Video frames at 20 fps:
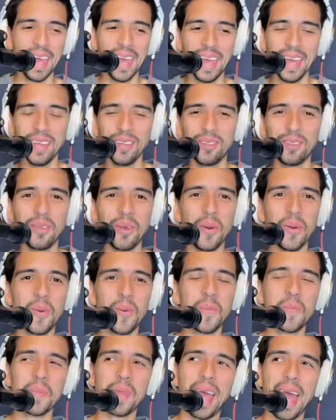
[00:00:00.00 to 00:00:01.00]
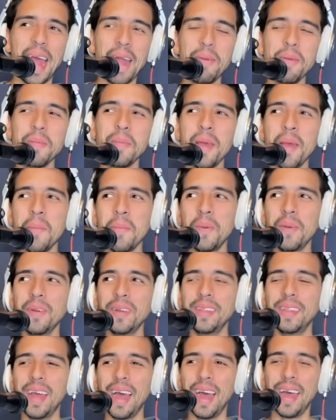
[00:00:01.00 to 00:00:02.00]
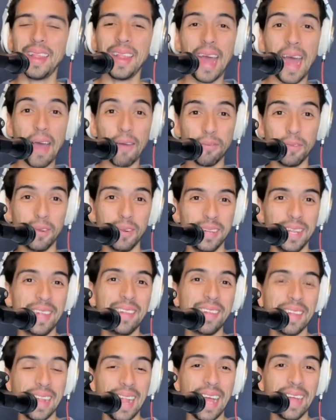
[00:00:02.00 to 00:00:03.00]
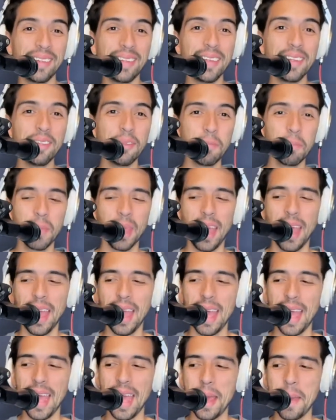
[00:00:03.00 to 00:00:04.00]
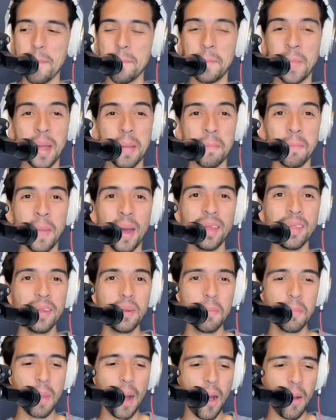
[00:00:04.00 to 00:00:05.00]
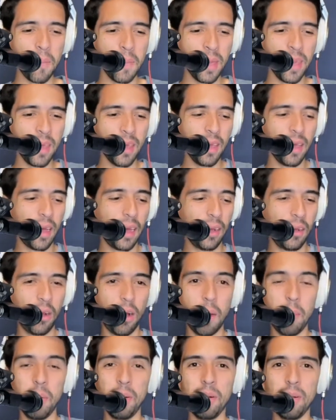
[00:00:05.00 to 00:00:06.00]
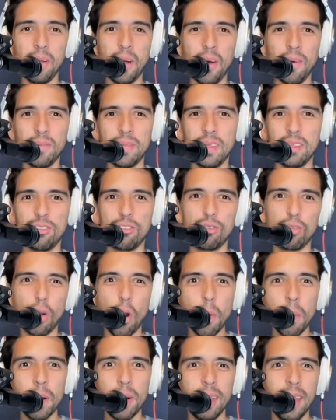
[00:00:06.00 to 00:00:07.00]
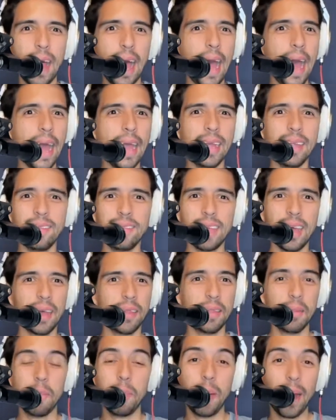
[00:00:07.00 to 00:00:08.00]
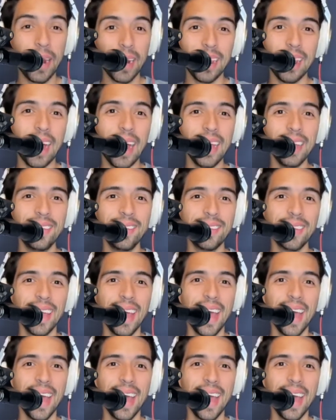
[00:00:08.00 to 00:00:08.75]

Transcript: So I remember that after these classes, my mother bought me a couple of the strobe lights and the party lights,